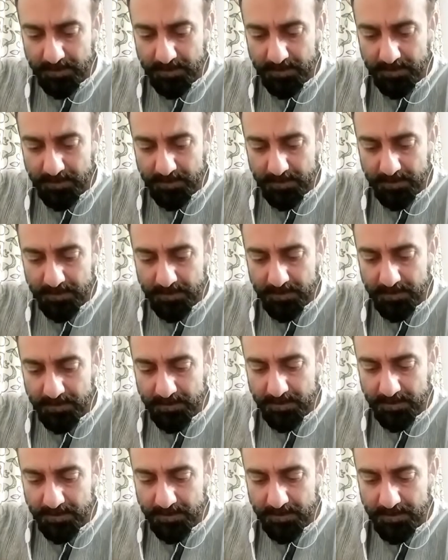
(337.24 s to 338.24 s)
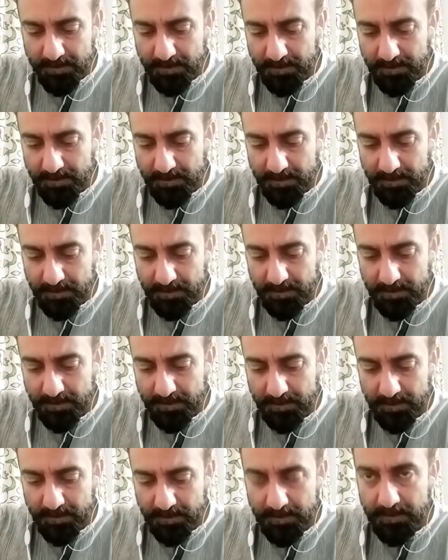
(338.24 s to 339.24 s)

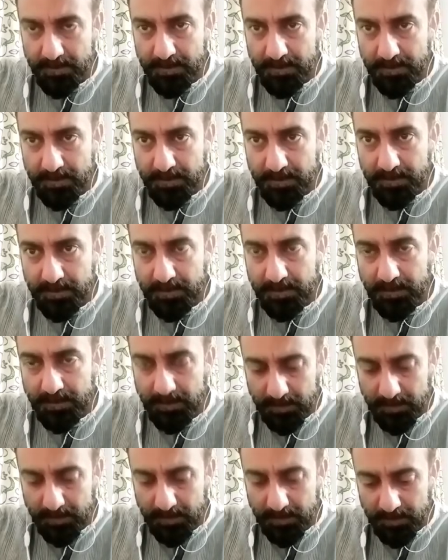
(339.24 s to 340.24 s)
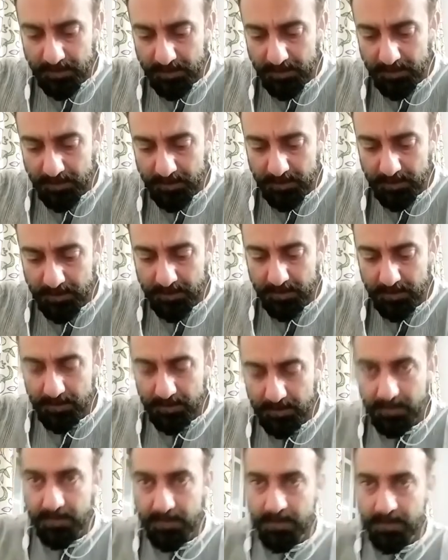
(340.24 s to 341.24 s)

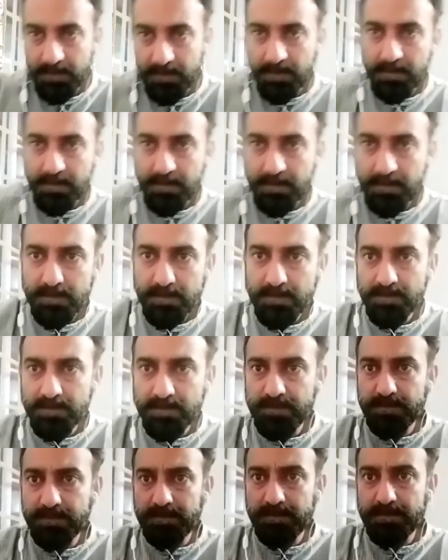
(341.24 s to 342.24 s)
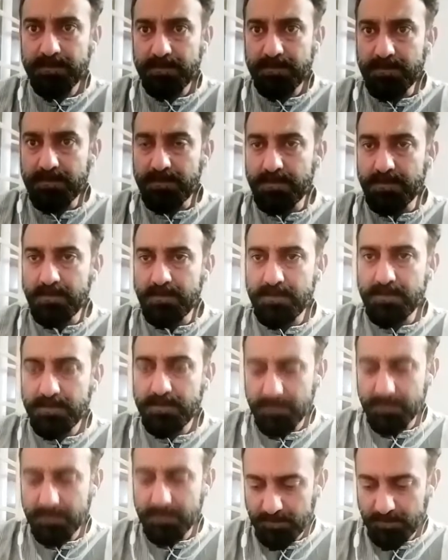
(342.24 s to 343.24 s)

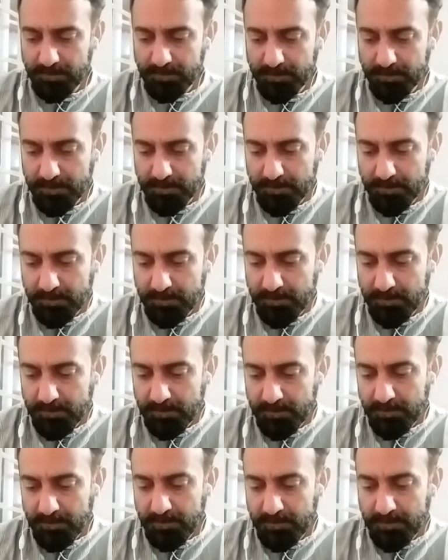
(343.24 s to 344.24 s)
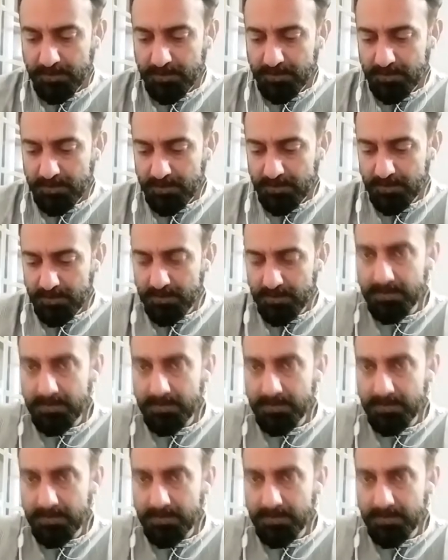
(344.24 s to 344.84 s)
(not speaking)